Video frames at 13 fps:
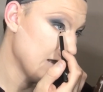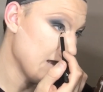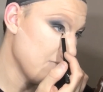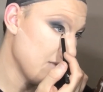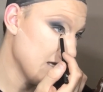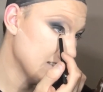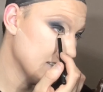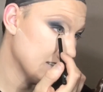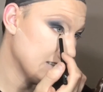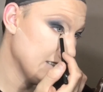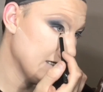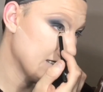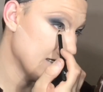and
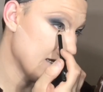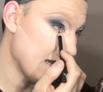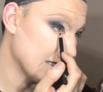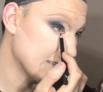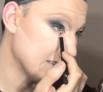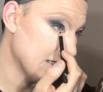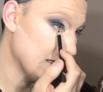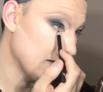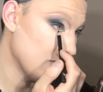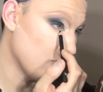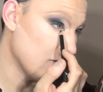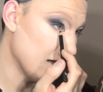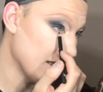basically connect
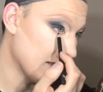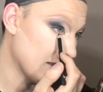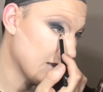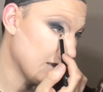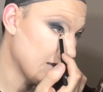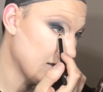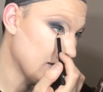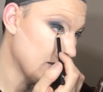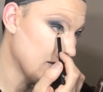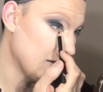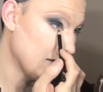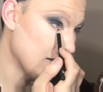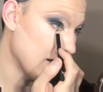it with
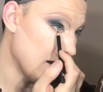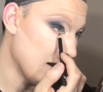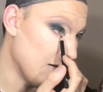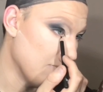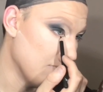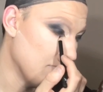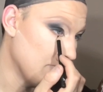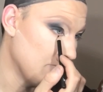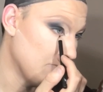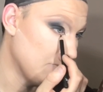the